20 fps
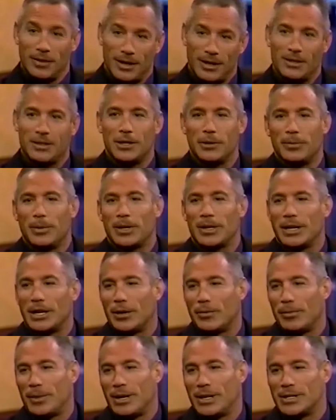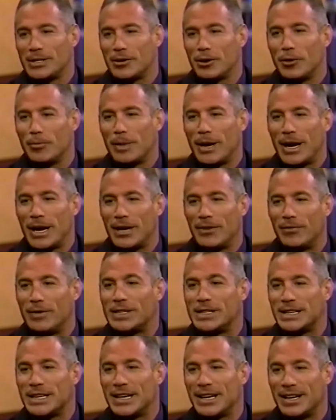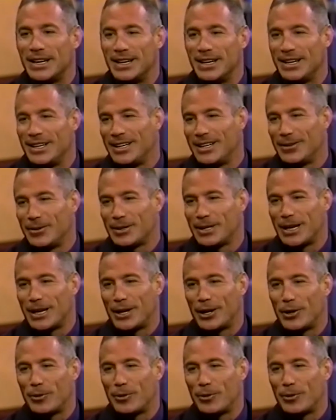Well, typically it means going back and visiting with that